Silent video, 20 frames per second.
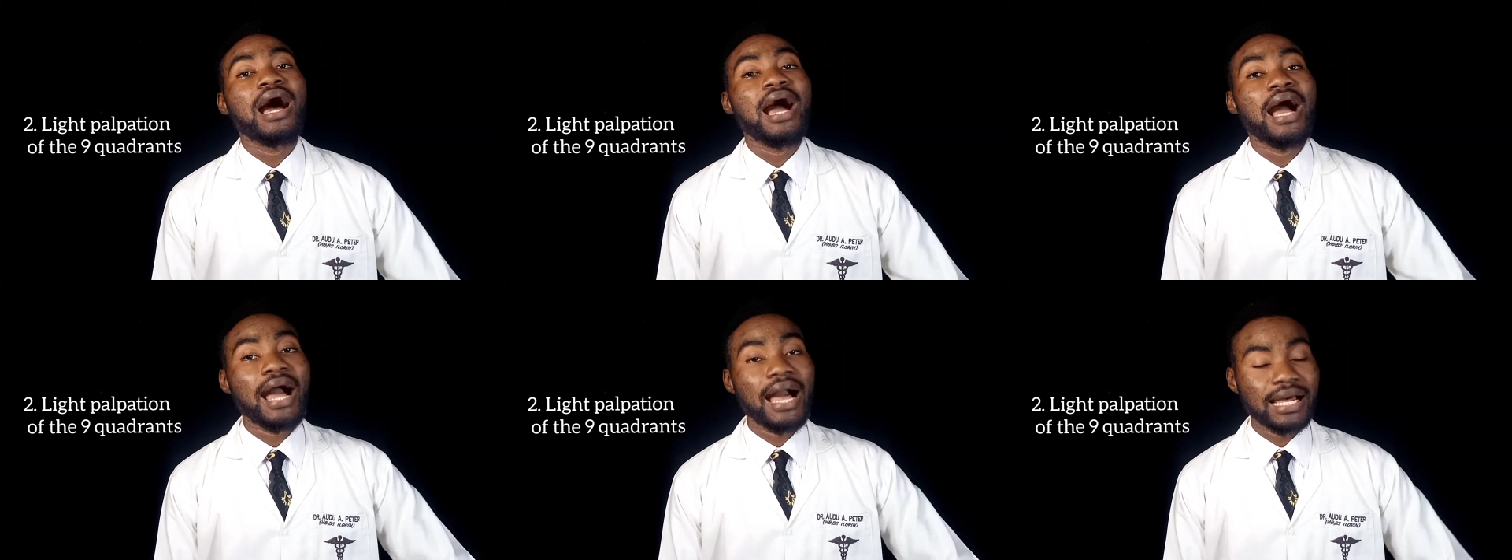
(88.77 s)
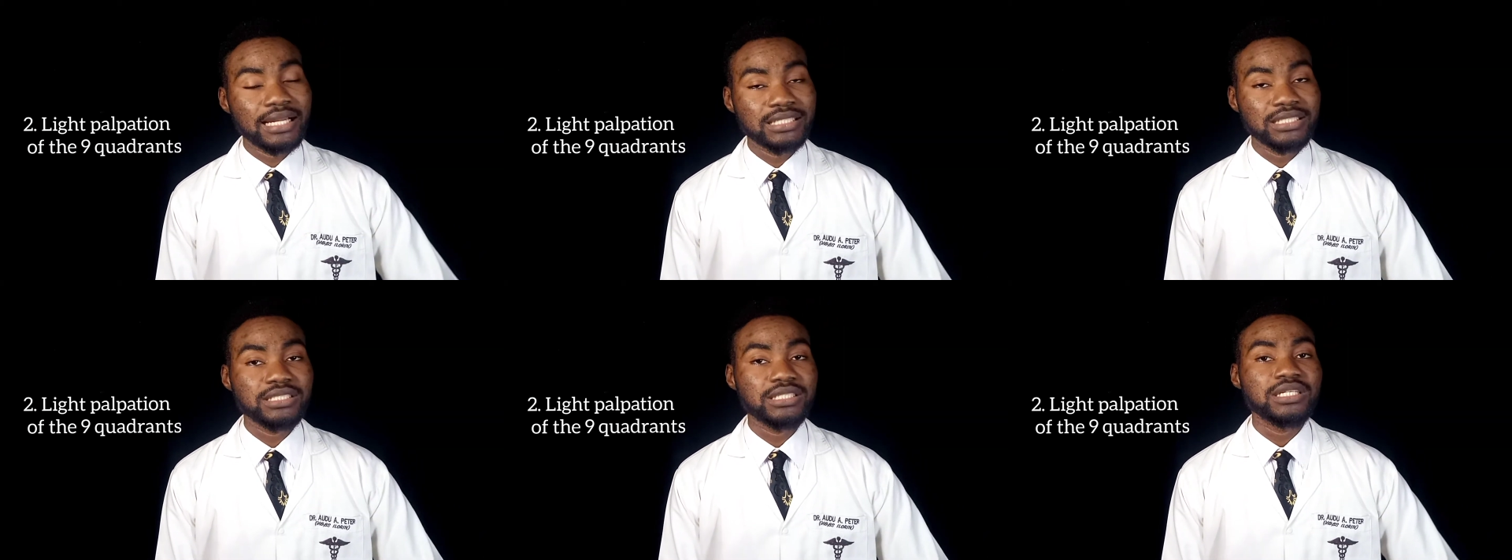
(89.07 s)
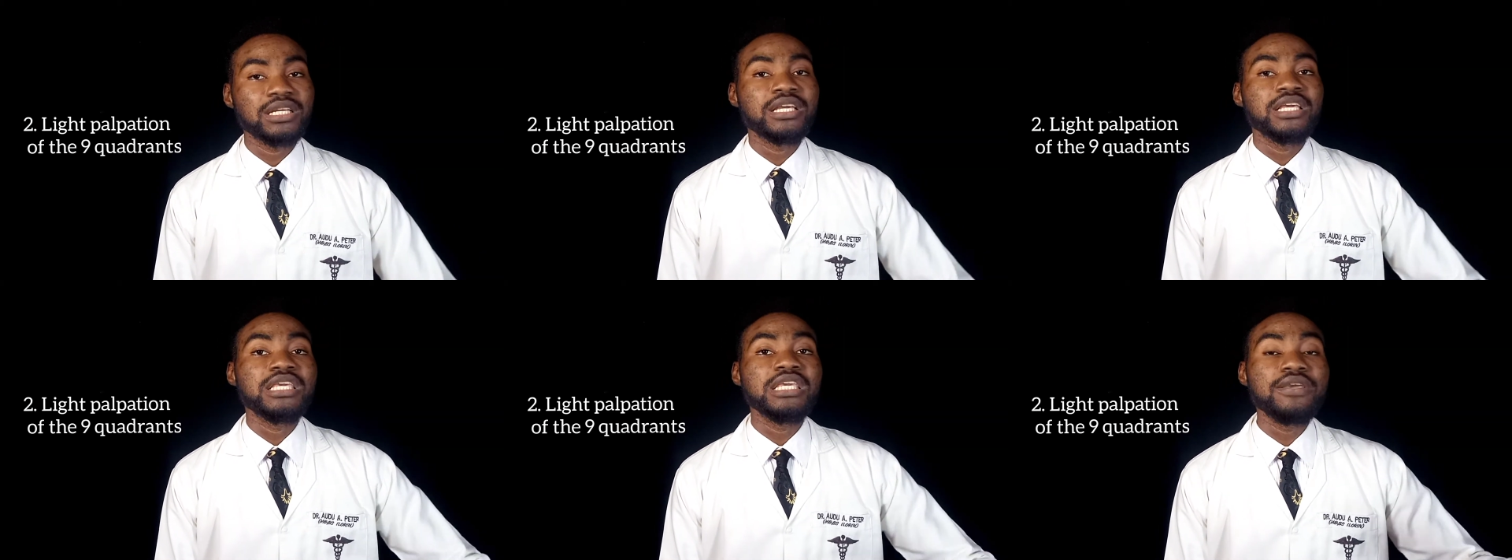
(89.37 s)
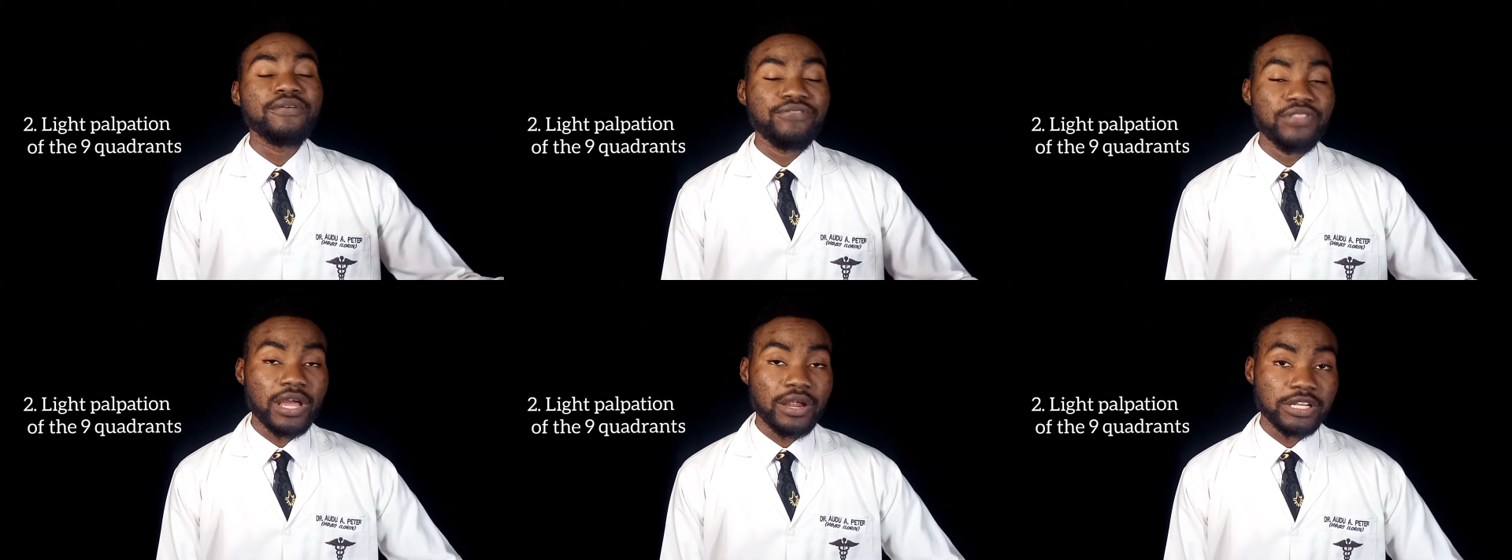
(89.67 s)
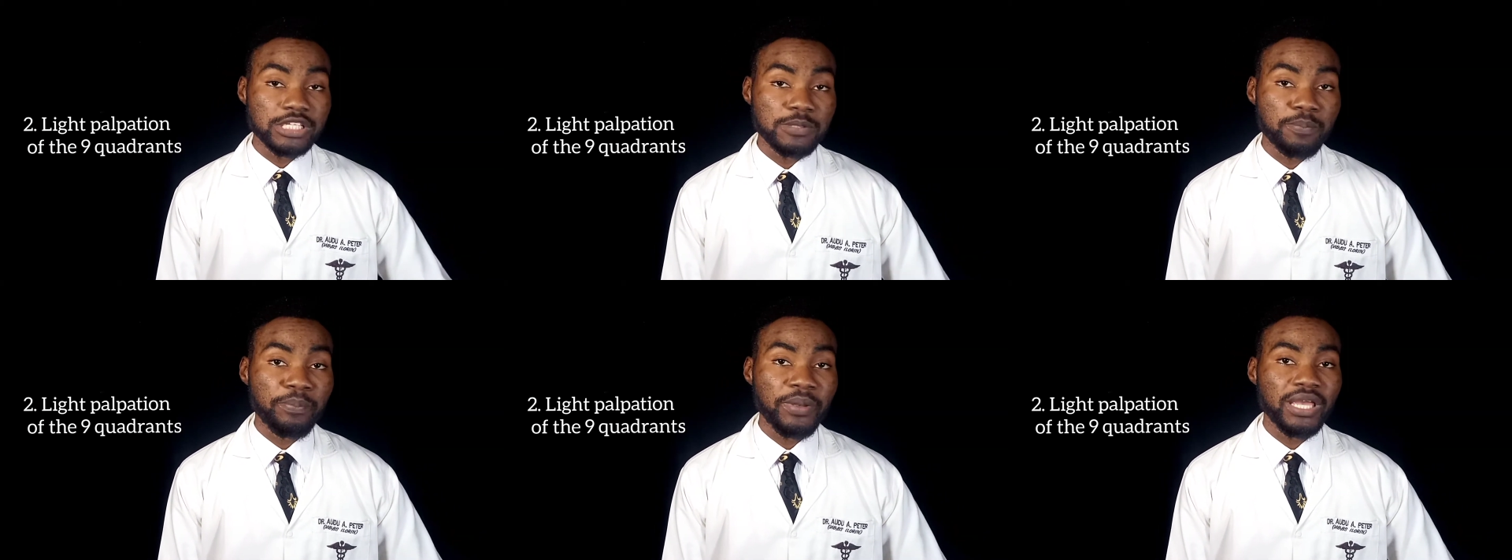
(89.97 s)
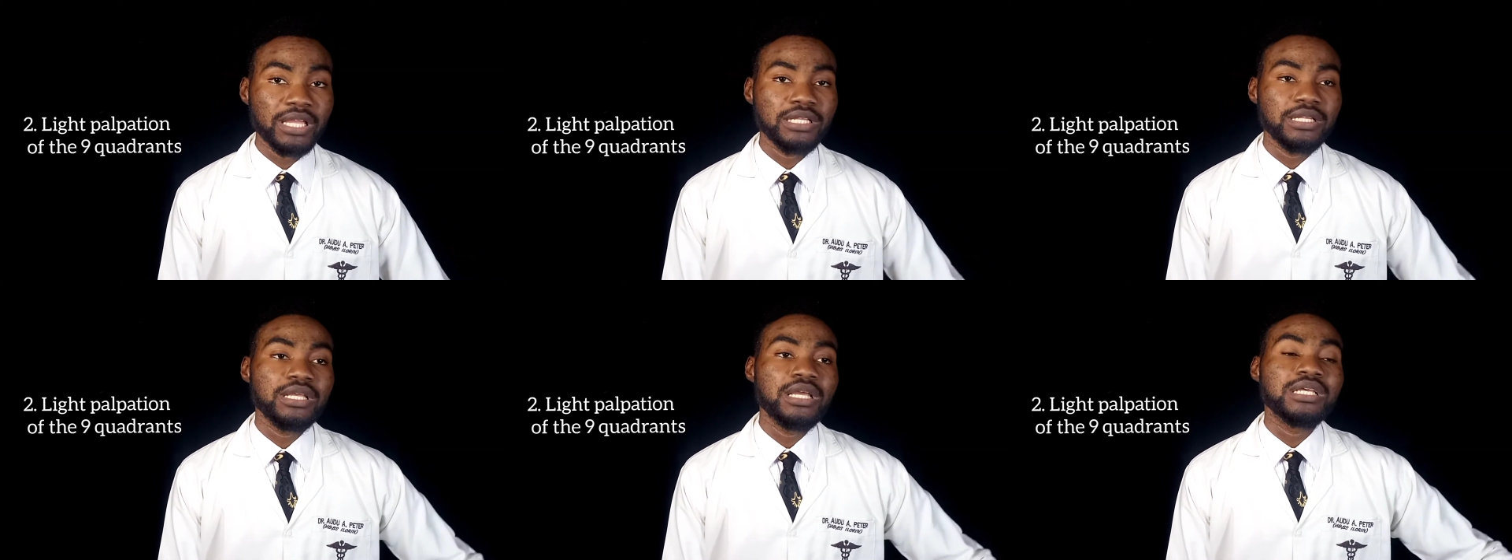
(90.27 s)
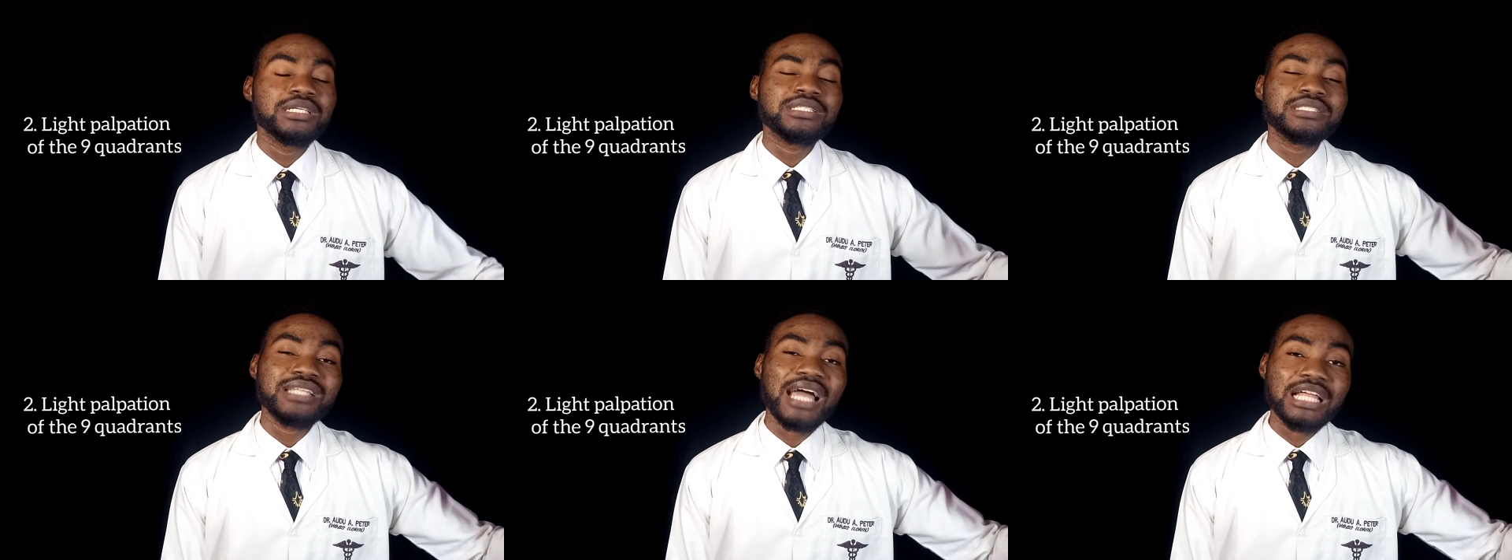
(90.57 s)
and if there is pain,
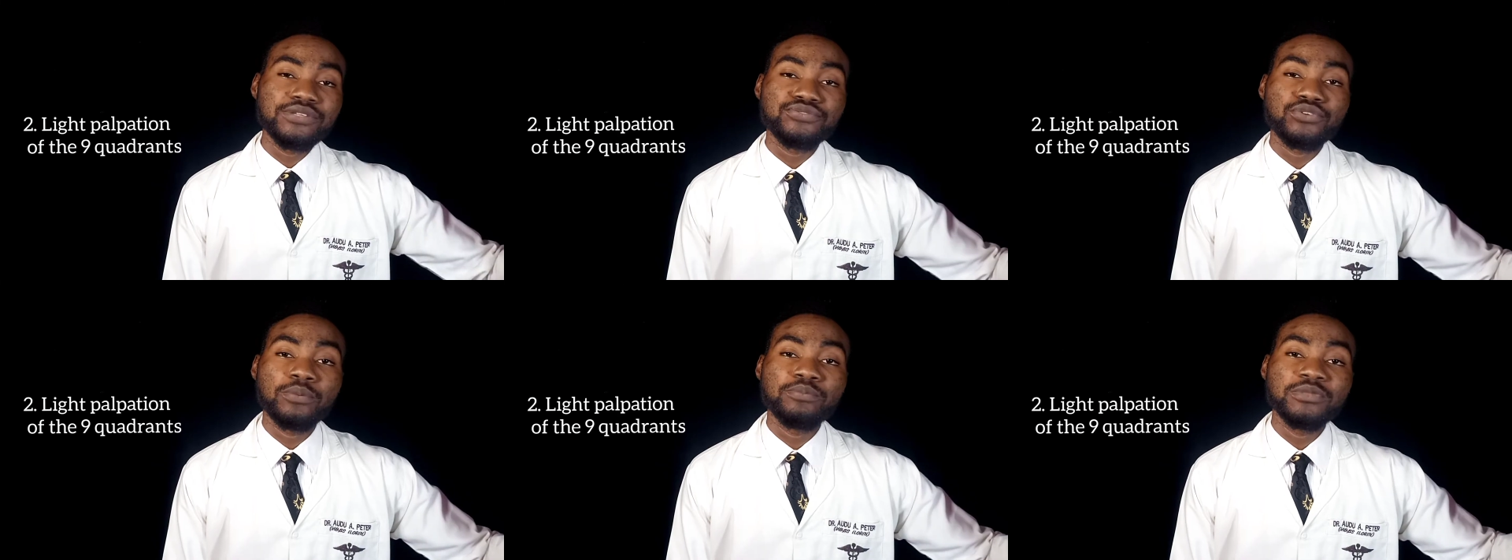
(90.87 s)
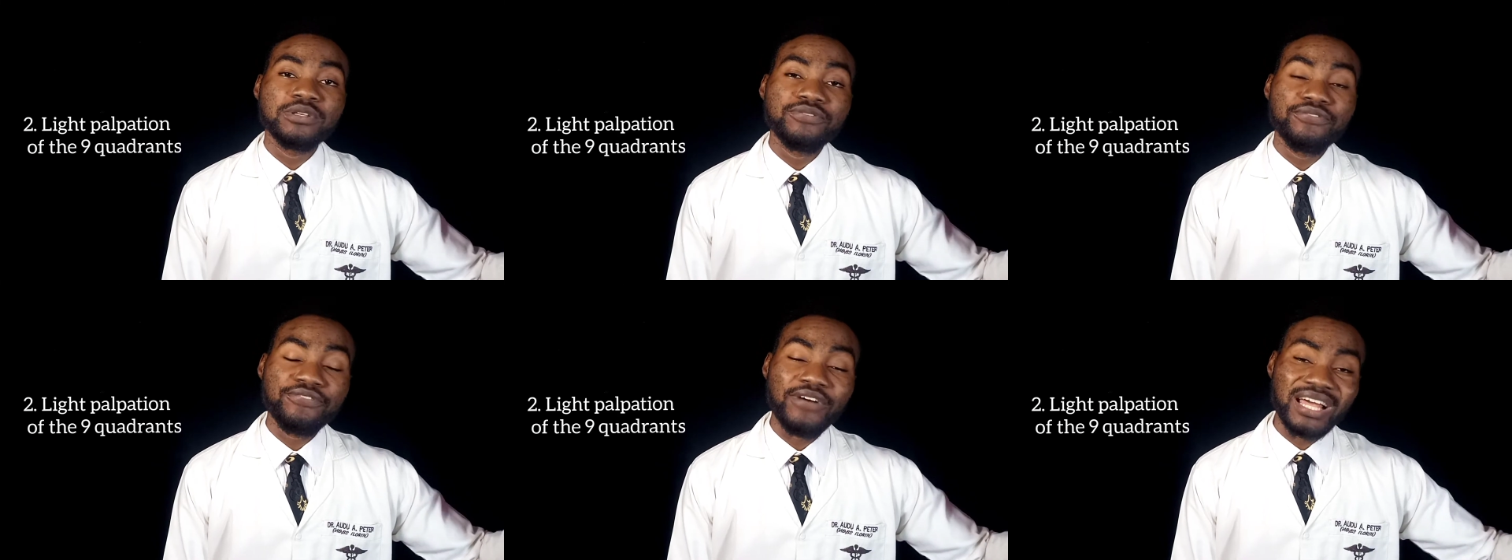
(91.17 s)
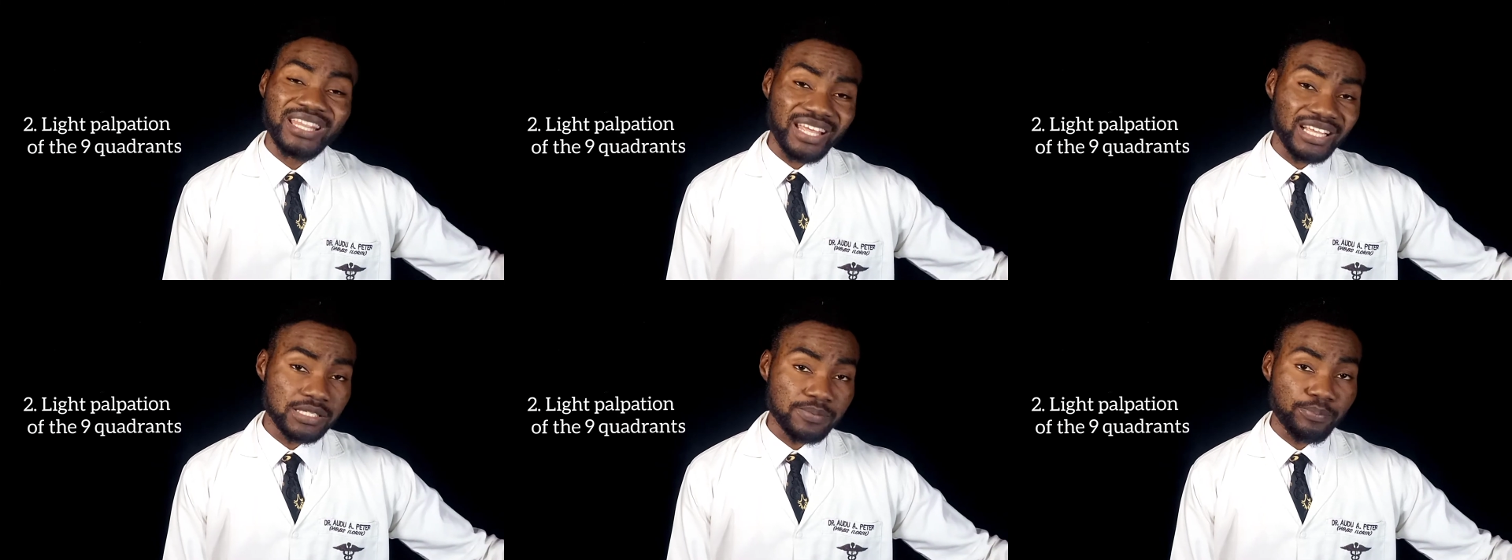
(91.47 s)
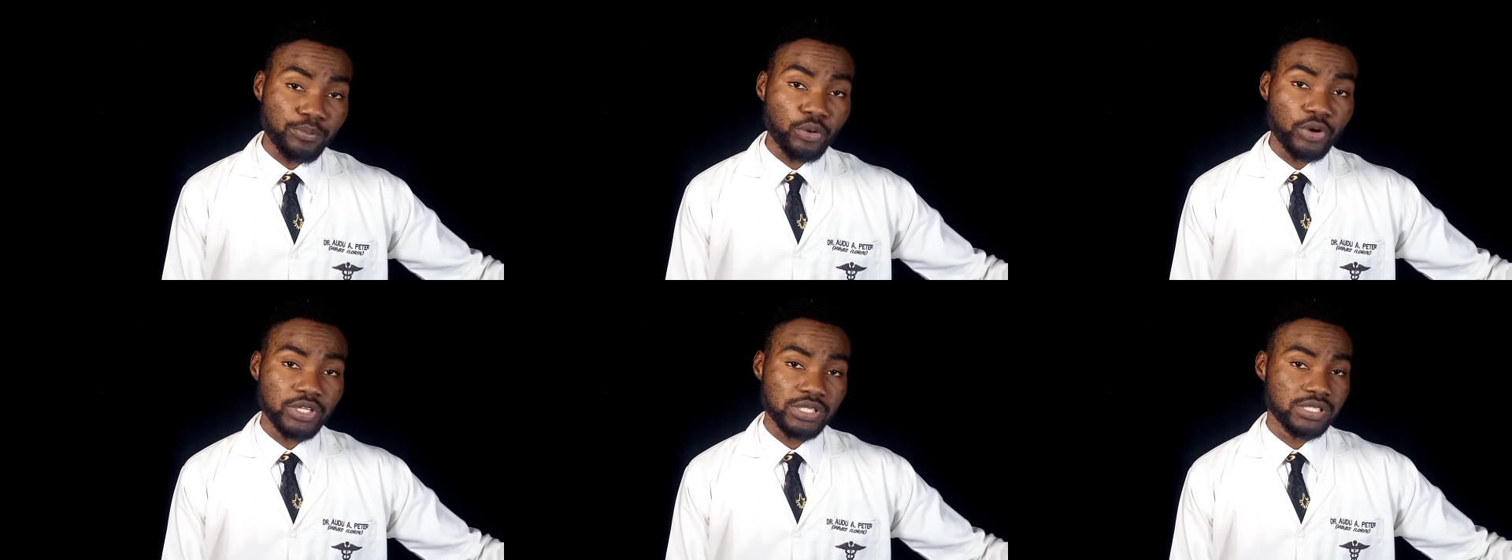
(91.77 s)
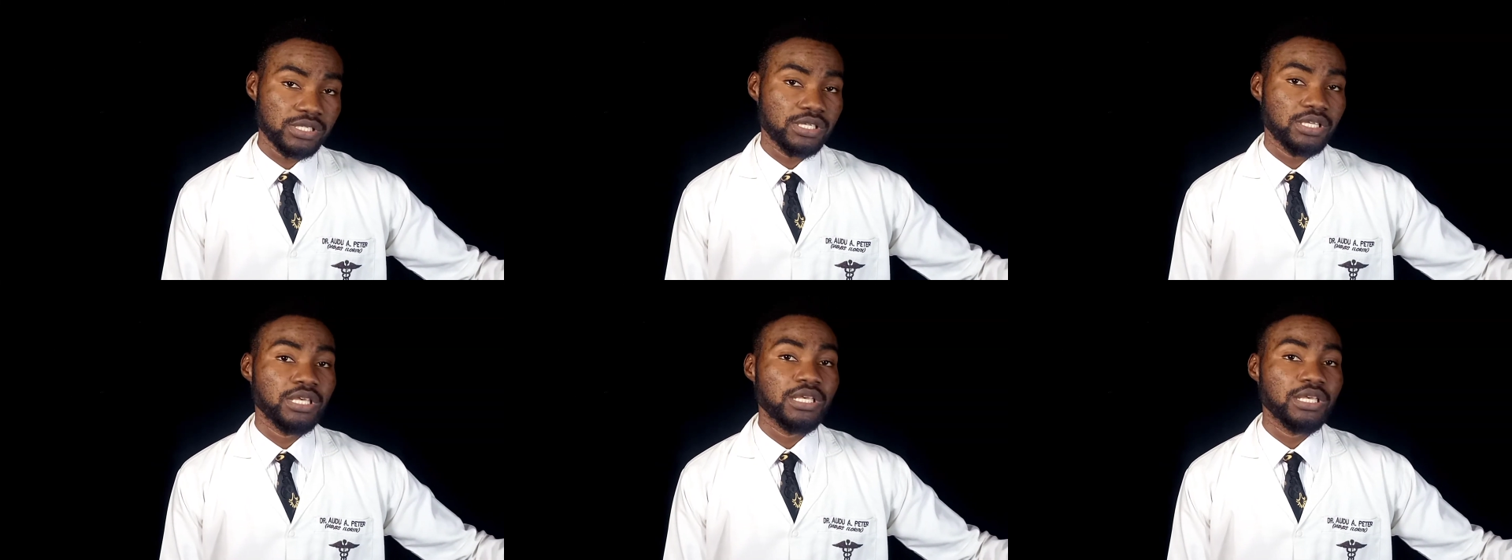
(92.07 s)
start from the farthest point